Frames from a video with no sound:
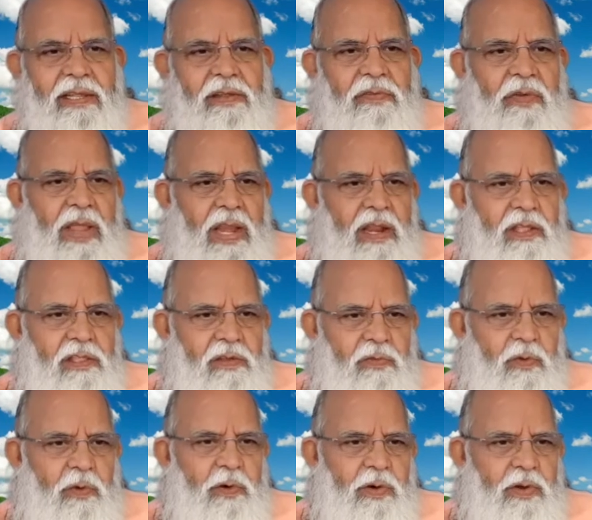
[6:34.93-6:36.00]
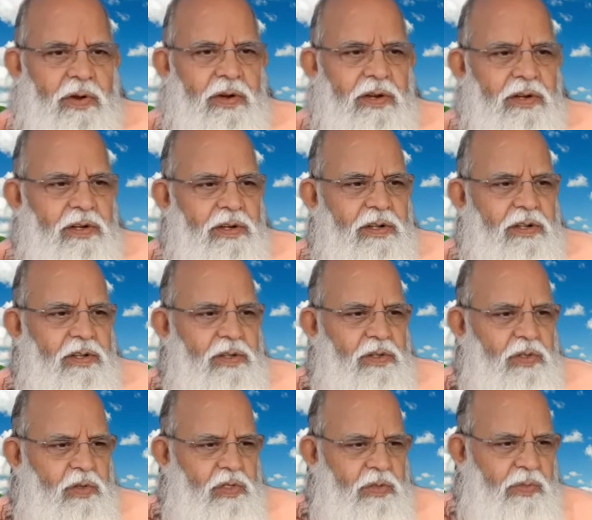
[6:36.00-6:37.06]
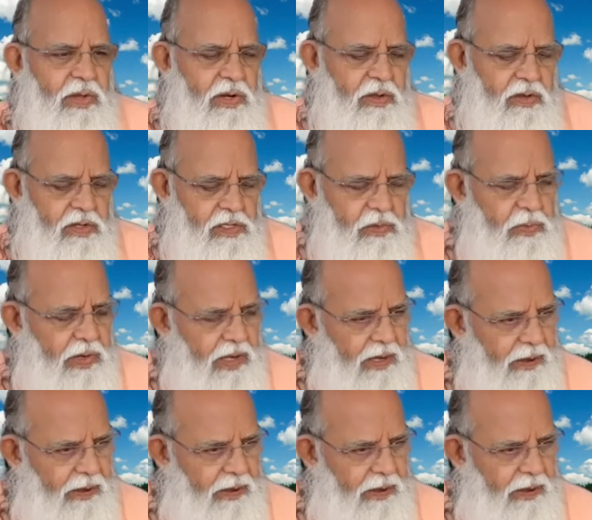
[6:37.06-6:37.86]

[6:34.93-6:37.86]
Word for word: fell on the floor. So the mercury spilled.